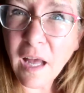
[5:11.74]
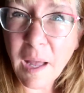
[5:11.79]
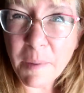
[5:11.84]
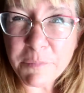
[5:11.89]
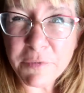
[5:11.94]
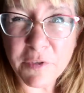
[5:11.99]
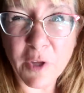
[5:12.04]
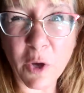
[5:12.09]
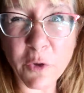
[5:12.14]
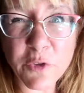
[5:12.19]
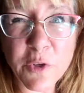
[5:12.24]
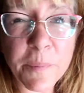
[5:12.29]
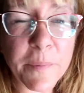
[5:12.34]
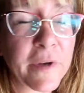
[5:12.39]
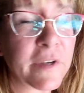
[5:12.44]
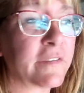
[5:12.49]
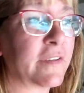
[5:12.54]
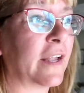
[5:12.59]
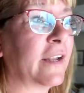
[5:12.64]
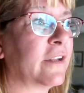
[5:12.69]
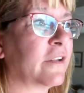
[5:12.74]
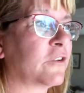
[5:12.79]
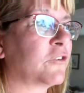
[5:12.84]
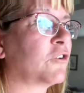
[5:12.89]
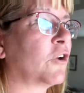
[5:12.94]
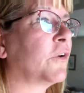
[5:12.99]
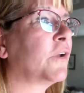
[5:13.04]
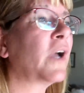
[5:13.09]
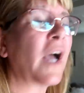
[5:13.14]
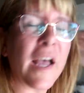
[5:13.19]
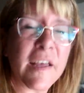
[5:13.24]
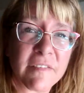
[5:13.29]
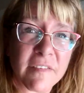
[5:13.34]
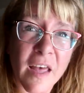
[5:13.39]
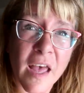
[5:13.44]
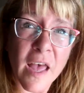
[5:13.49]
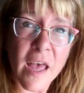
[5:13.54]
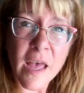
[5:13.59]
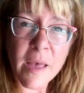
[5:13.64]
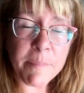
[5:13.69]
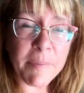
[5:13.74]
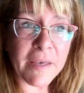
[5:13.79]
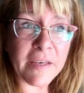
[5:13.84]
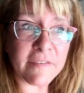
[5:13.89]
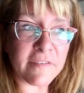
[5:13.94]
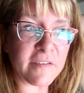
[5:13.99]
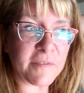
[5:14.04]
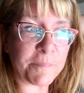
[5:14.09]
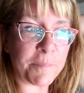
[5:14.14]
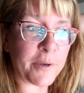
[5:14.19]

I'm so super excited to show you guys because it's